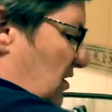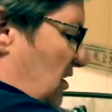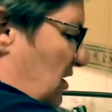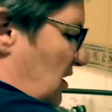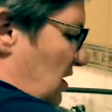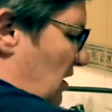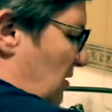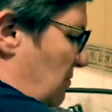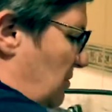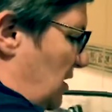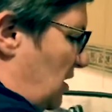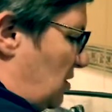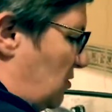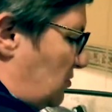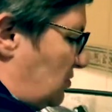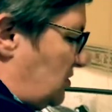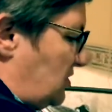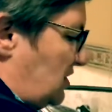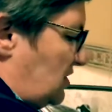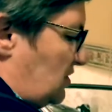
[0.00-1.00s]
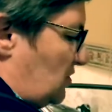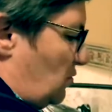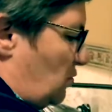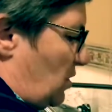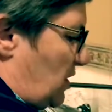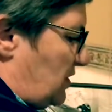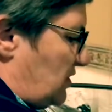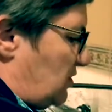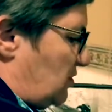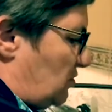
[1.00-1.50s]
your meals. It's
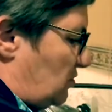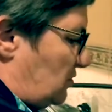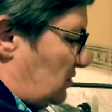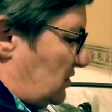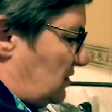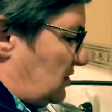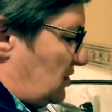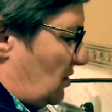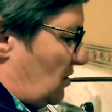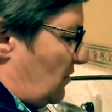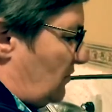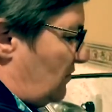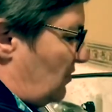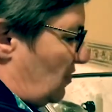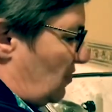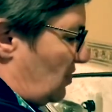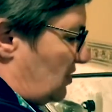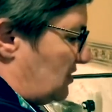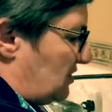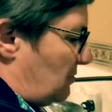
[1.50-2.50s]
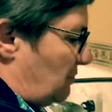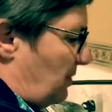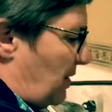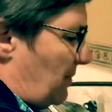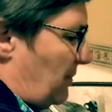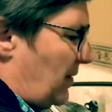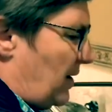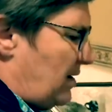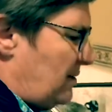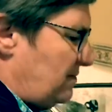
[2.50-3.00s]
always good. So if you like some
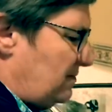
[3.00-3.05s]
pepper,